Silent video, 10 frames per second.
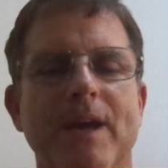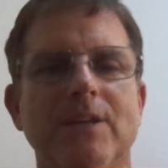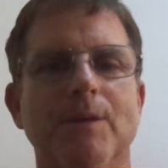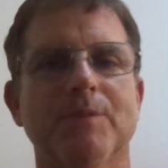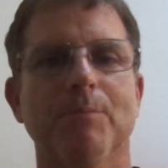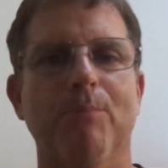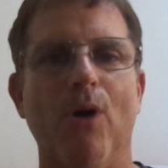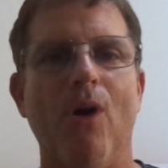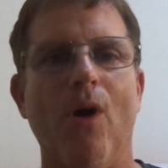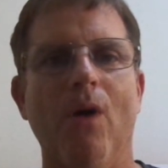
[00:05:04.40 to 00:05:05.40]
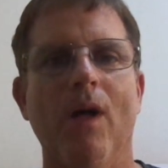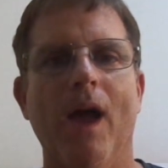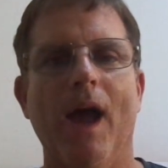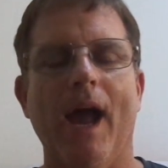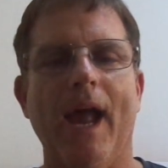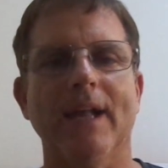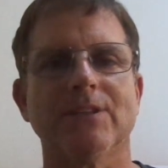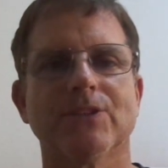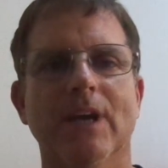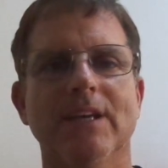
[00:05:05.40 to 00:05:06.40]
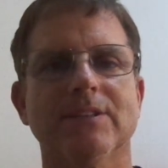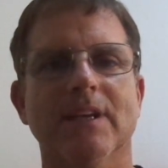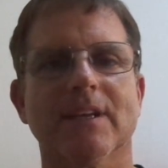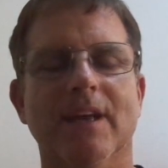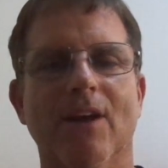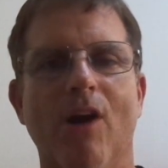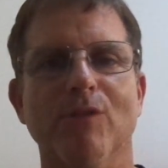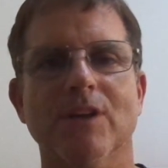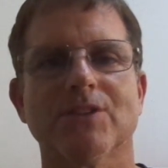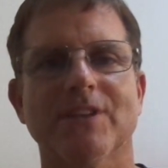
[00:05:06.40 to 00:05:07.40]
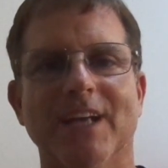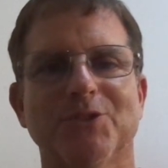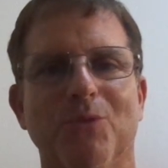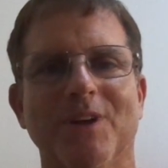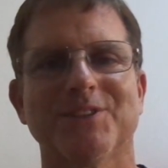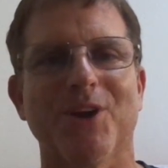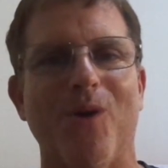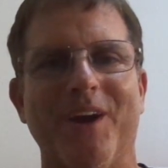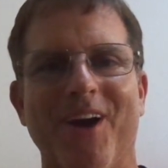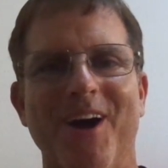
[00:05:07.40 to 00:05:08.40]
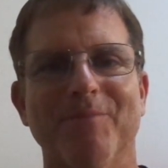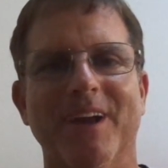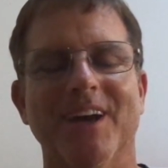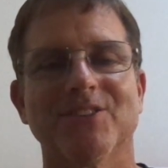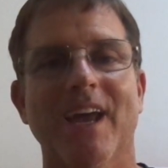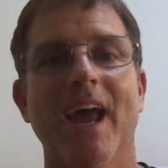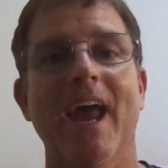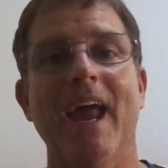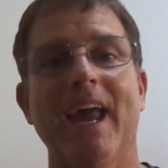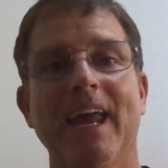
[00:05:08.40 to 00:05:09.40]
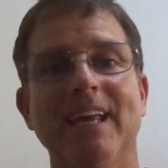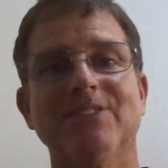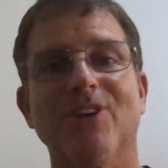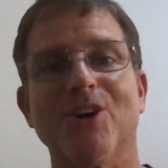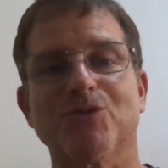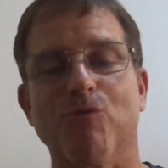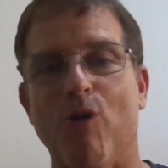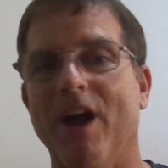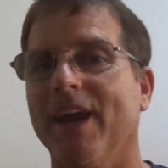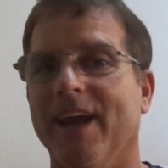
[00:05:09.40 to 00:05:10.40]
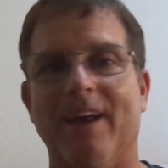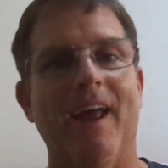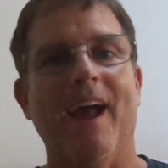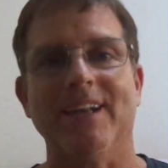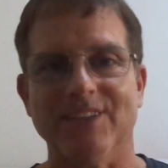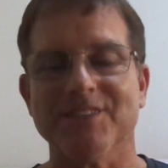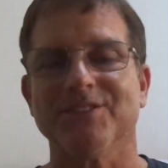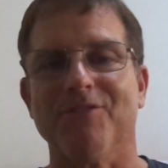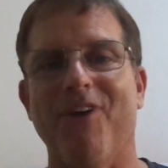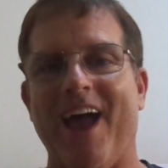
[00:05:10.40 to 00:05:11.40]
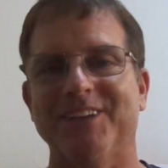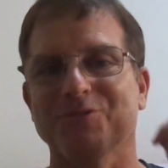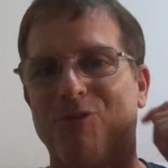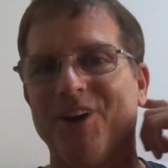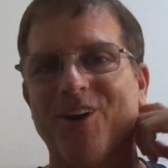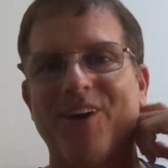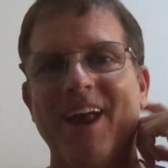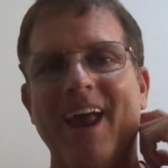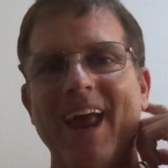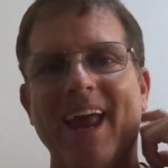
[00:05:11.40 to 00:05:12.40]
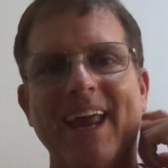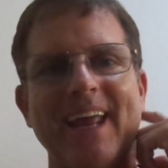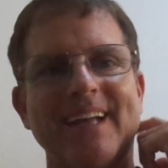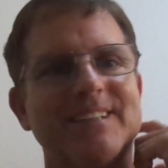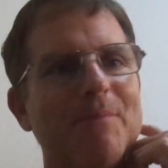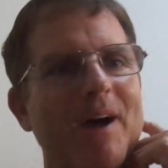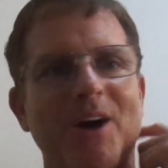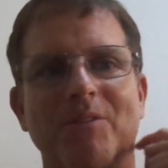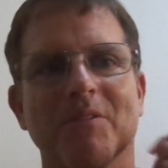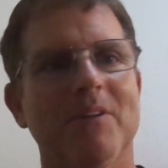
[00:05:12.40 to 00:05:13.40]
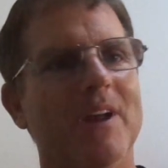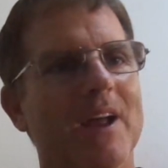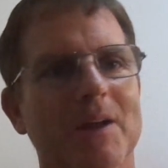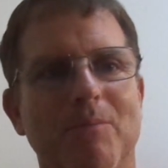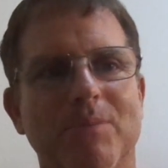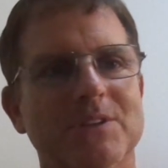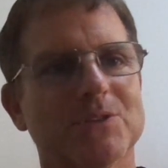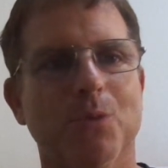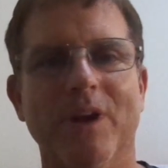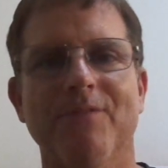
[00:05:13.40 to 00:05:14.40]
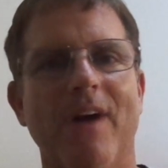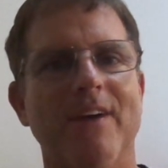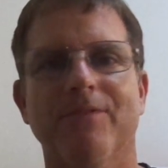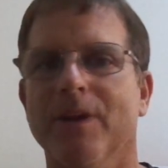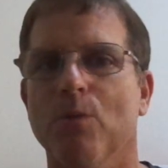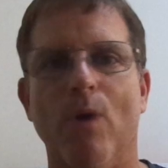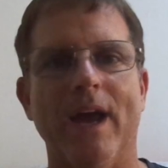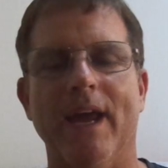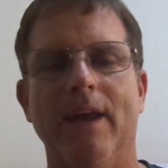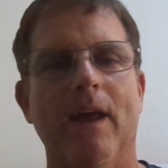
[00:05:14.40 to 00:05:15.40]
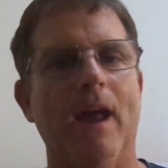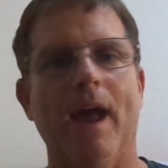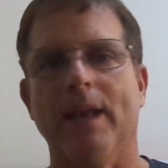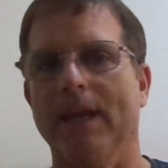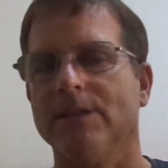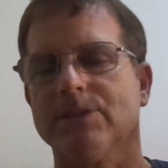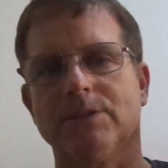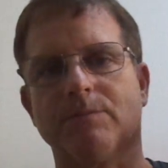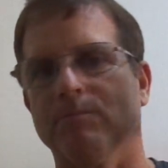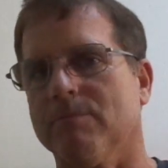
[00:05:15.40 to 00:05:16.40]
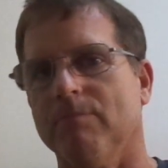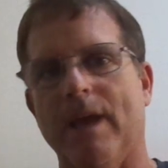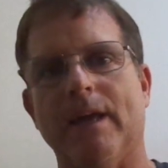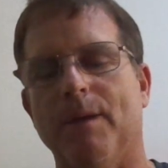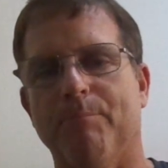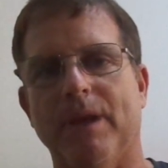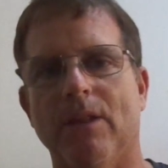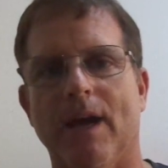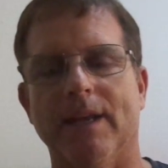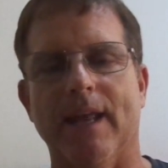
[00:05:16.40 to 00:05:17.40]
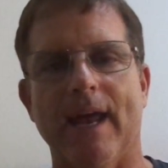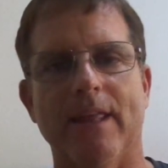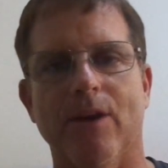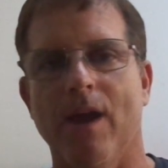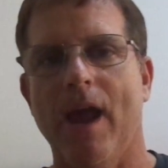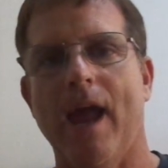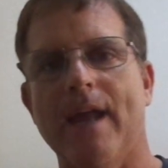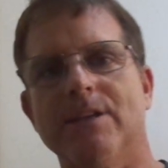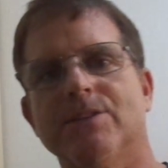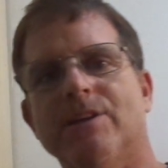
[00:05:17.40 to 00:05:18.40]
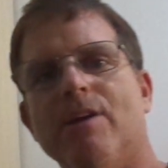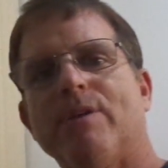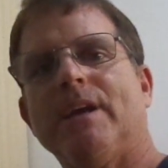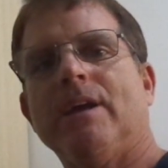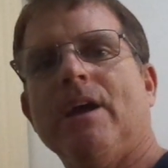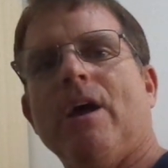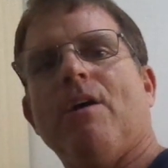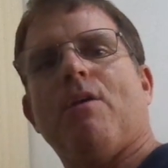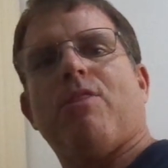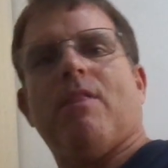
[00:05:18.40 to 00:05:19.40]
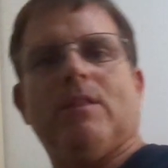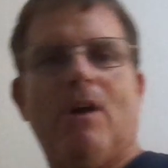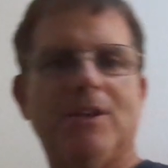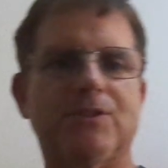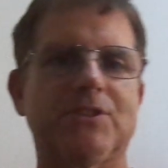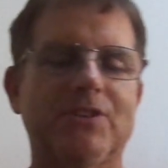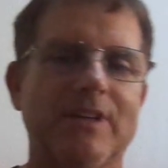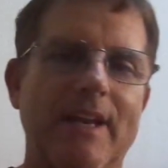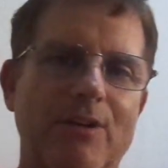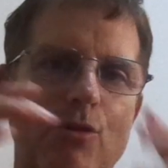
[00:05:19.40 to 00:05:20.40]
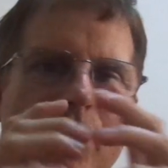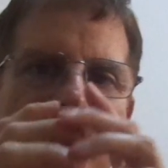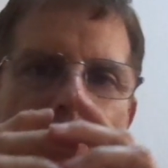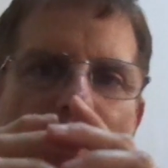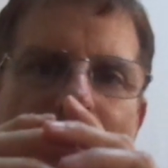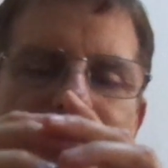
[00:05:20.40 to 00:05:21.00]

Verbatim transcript: picks up the ball. And Jason can already sense what's going on because he starts running, and Jason's a fast runner. He gets about 25 feet away, and he's just making a beeline to get out of there. And Jerry launches this thing, and the croquet balls